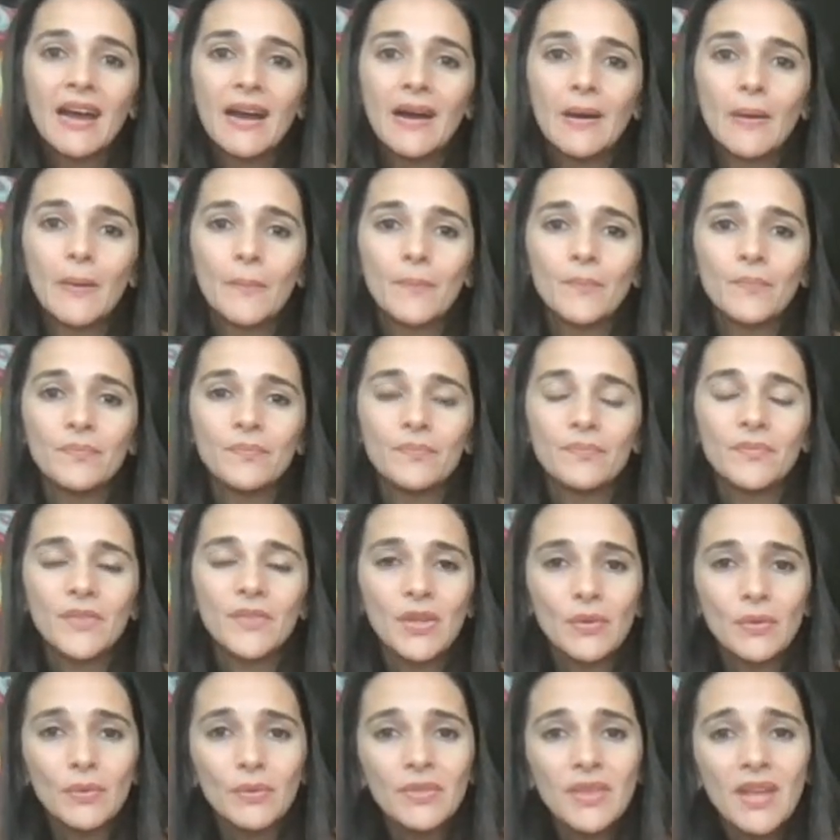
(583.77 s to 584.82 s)

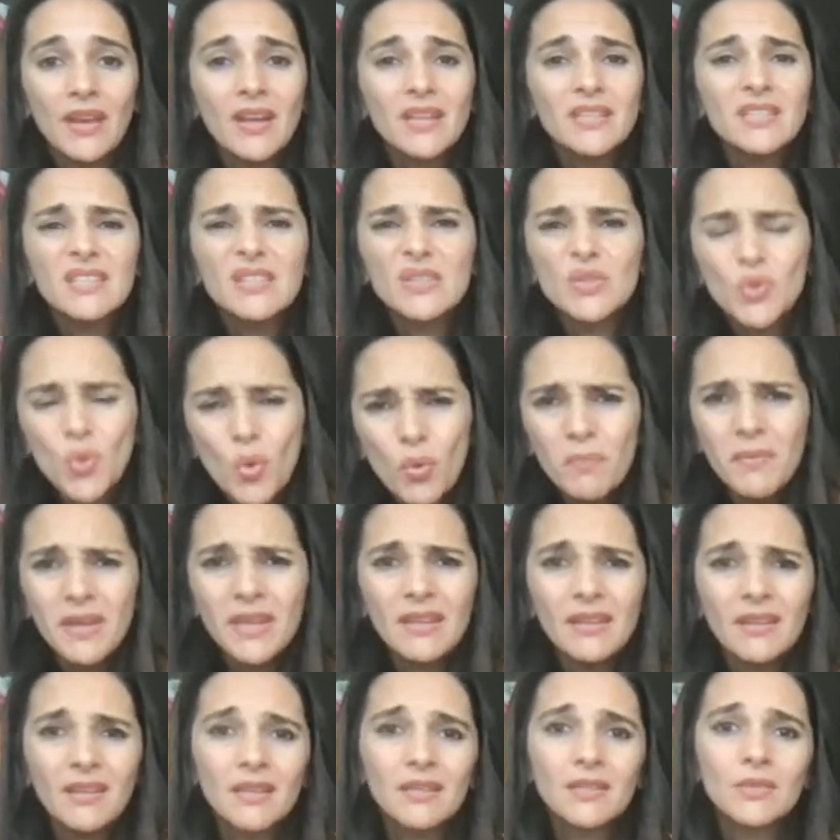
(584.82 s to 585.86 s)
There are so
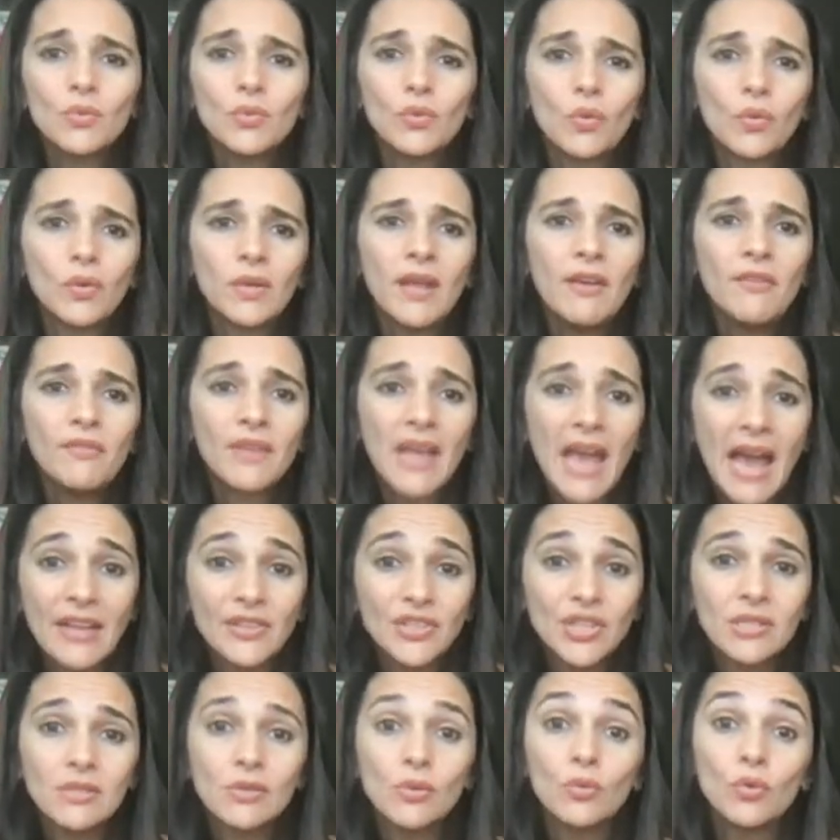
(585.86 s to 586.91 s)
many kids who don't have
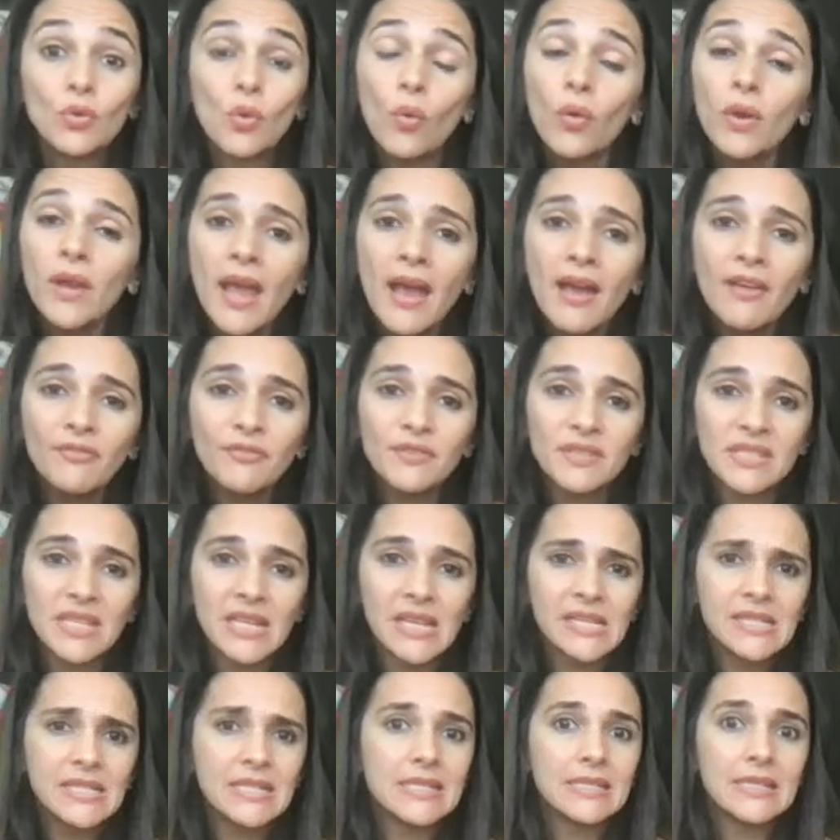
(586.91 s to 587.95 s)
gadgets, who don't have
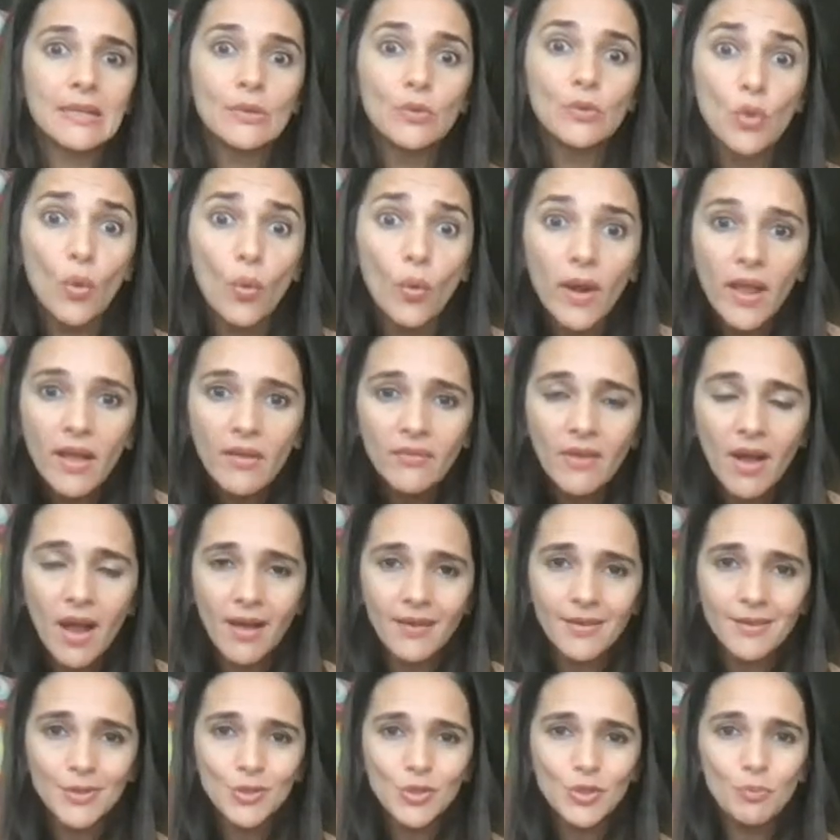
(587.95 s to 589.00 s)
facilities, who don't have
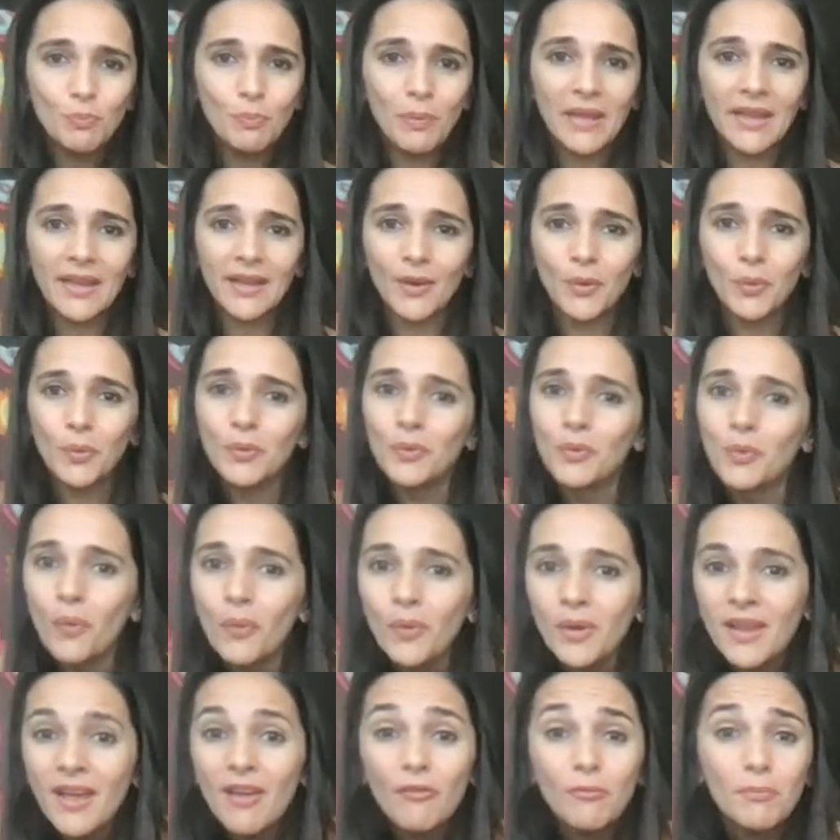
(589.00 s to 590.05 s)
gardens to play in, who
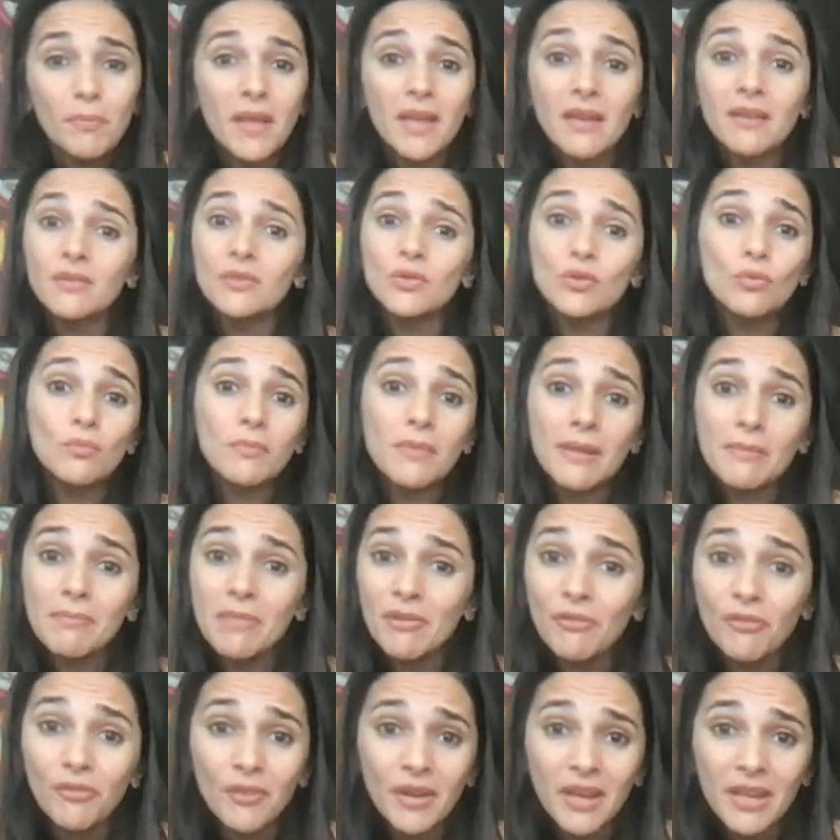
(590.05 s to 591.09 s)
don't have parents who may
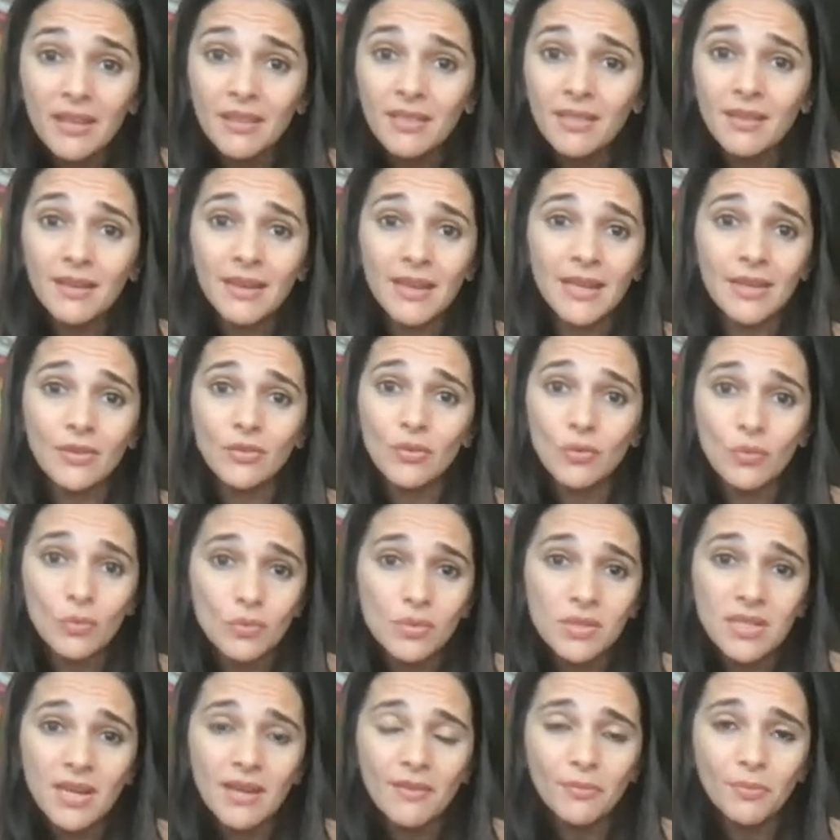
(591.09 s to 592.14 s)
be free in the day to
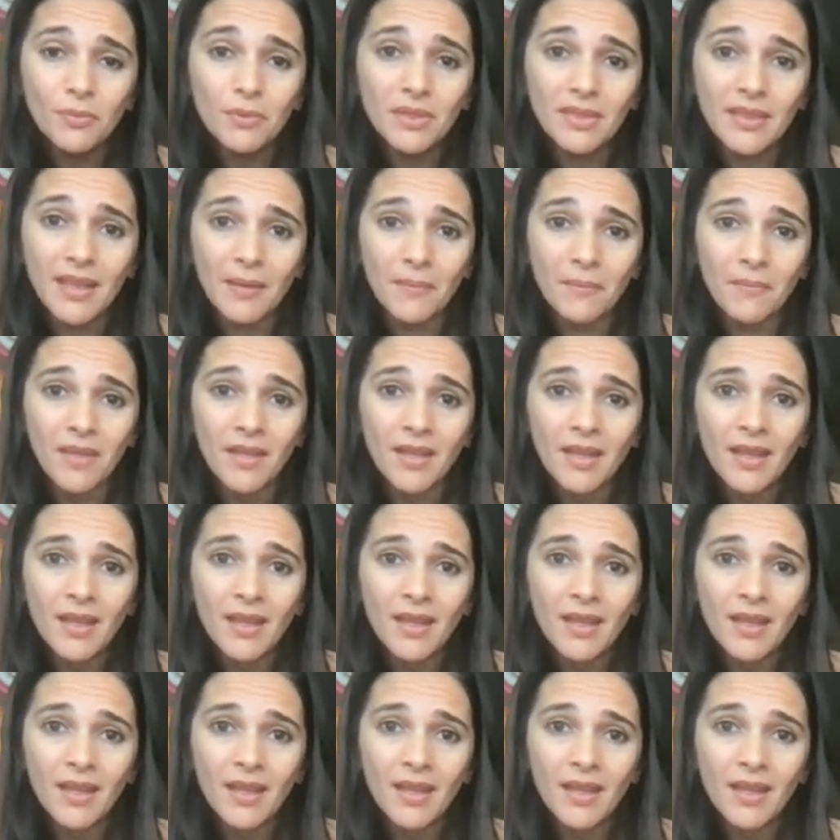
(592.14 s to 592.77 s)
do stuff with them.